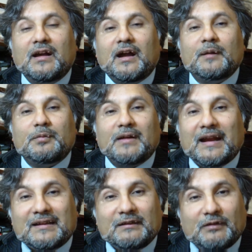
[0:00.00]

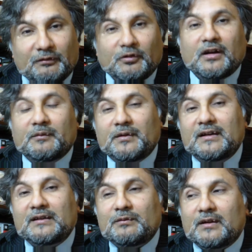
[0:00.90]
hyperactive
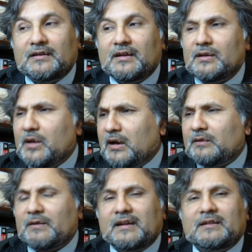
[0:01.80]
environments where there are a lot
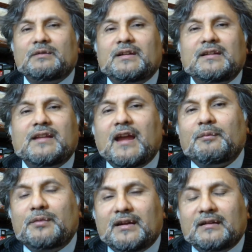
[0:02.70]
of activities
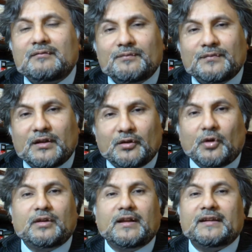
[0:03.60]
happening in
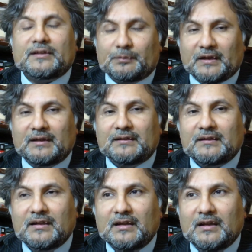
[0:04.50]
online space.